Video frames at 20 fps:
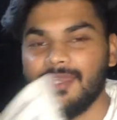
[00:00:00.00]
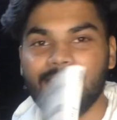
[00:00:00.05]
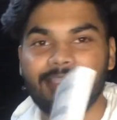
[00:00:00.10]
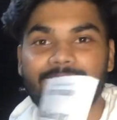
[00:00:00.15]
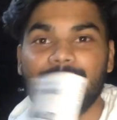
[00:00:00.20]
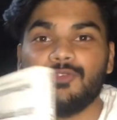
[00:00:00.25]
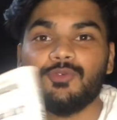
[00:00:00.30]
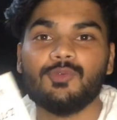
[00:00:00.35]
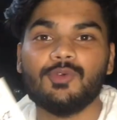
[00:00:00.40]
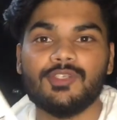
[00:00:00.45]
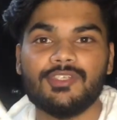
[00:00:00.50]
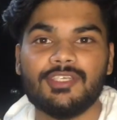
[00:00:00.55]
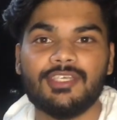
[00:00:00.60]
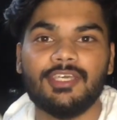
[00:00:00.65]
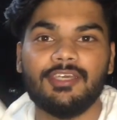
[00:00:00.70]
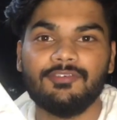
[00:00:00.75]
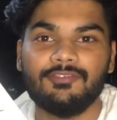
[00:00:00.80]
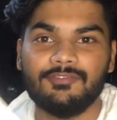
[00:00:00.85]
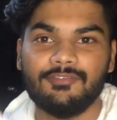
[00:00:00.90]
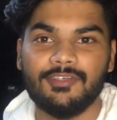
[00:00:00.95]
This one was a
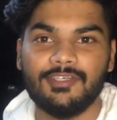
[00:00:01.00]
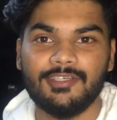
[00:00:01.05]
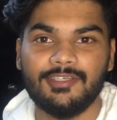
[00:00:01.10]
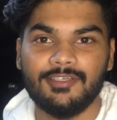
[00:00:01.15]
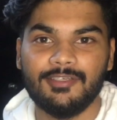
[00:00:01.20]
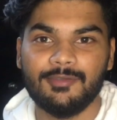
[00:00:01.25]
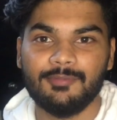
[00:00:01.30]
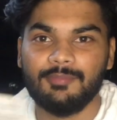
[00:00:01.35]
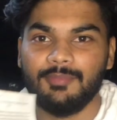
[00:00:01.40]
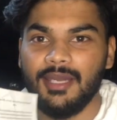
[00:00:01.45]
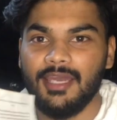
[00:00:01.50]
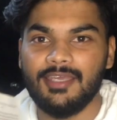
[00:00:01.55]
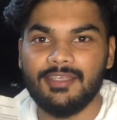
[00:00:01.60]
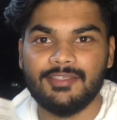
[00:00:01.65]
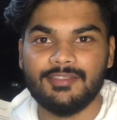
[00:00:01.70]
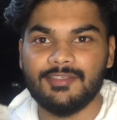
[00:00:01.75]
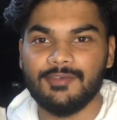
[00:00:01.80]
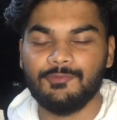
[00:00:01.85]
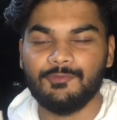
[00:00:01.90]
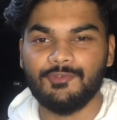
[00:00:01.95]
gift by
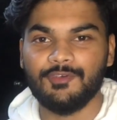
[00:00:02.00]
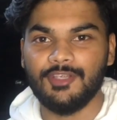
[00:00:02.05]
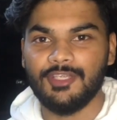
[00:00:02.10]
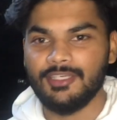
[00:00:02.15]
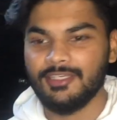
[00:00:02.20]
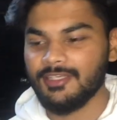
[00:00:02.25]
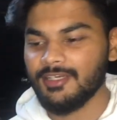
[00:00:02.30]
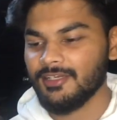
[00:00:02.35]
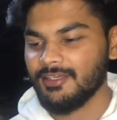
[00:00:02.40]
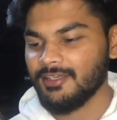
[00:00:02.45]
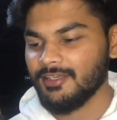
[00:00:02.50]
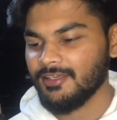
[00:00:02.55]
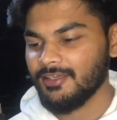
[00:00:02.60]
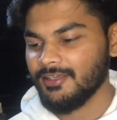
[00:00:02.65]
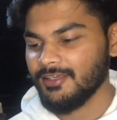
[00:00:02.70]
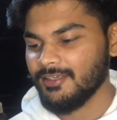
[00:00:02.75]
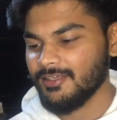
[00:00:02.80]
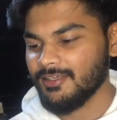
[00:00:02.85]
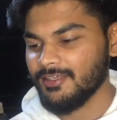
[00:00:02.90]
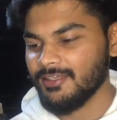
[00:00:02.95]
some friend.
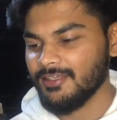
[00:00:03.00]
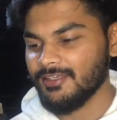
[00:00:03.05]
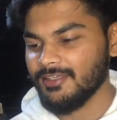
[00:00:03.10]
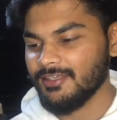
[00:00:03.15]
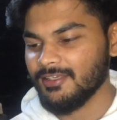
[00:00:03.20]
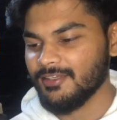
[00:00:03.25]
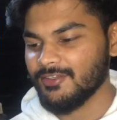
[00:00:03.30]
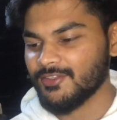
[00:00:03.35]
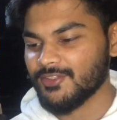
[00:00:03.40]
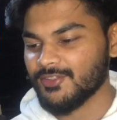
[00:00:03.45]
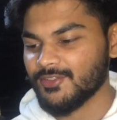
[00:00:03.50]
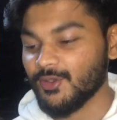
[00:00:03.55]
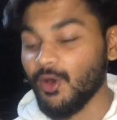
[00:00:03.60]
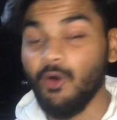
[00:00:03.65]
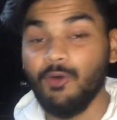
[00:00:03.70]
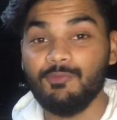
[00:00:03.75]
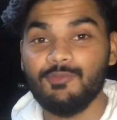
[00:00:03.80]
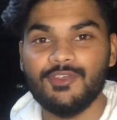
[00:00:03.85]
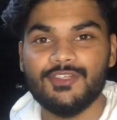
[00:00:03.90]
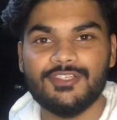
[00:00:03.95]
He is
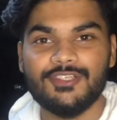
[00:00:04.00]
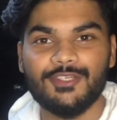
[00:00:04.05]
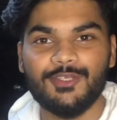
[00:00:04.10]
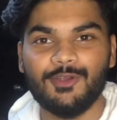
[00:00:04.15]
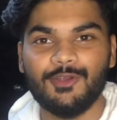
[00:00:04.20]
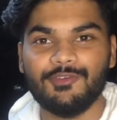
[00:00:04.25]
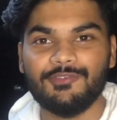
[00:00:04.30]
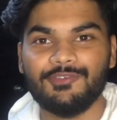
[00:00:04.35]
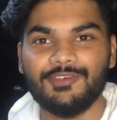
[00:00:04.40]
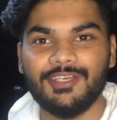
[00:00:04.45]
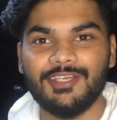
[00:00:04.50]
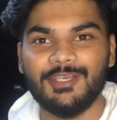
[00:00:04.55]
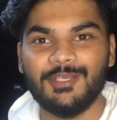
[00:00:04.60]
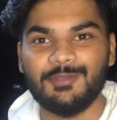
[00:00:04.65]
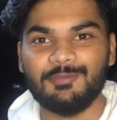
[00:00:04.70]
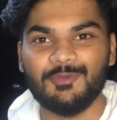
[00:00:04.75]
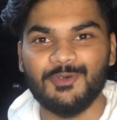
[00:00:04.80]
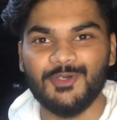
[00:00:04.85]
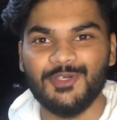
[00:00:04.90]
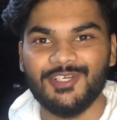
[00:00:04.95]
obviously not a friend
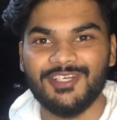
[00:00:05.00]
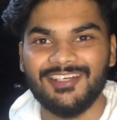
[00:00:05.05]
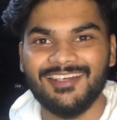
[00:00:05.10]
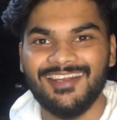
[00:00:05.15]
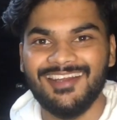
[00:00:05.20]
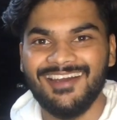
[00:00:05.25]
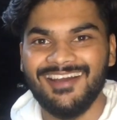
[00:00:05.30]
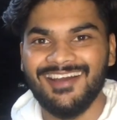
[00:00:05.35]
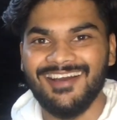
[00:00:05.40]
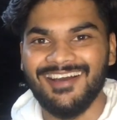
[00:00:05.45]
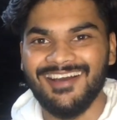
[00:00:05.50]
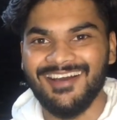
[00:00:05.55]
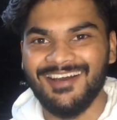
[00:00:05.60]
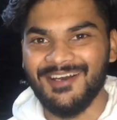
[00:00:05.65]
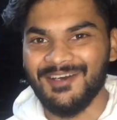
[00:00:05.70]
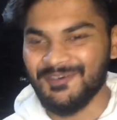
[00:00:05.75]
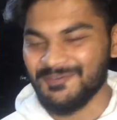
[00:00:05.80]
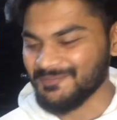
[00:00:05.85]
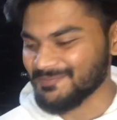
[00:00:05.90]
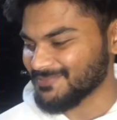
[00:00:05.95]
anymore.
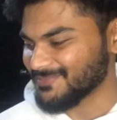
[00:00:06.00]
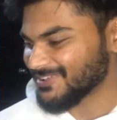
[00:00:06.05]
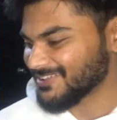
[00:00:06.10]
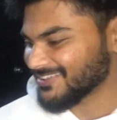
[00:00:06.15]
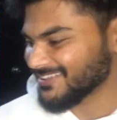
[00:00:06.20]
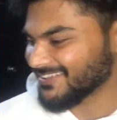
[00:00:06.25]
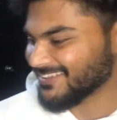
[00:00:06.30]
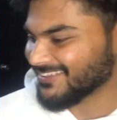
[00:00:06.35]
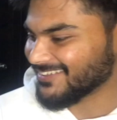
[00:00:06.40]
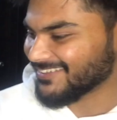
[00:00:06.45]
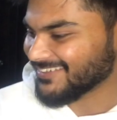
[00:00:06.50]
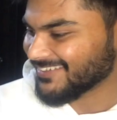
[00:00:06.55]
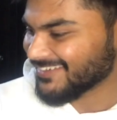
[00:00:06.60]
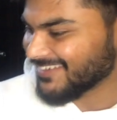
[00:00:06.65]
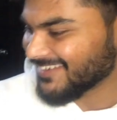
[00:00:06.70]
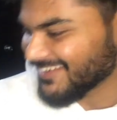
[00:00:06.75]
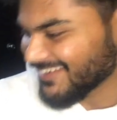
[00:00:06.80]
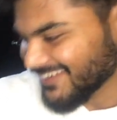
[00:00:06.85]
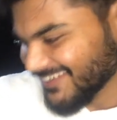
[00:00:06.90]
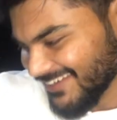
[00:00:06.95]

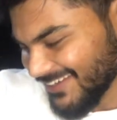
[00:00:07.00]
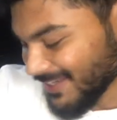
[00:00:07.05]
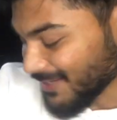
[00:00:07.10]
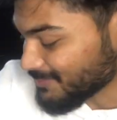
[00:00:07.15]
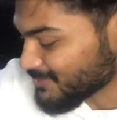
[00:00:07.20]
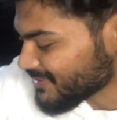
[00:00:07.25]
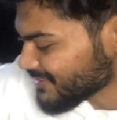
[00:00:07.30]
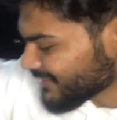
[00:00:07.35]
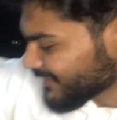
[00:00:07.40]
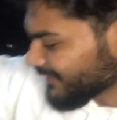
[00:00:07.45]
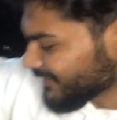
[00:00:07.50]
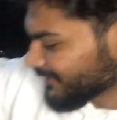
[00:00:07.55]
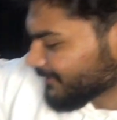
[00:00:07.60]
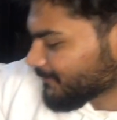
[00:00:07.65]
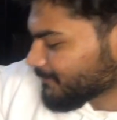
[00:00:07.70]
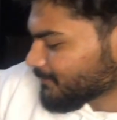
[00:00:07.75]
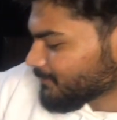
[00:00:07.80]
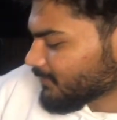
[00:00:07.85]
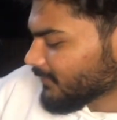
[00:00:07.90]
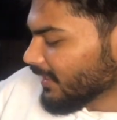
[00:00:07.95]
I'm just kidding.
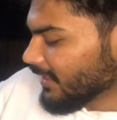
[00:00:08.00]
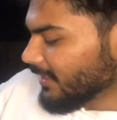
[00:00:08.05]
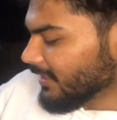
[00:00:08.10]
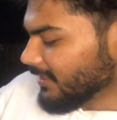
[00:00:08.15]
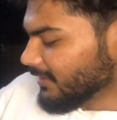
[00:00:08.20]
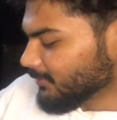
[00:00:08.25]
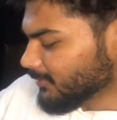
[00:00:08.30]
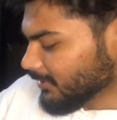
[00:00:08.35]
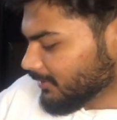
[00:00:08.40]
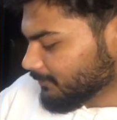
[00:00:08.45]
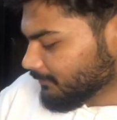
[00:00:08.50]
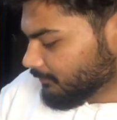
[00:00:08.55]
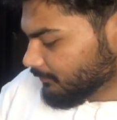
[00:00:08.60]
Anyway,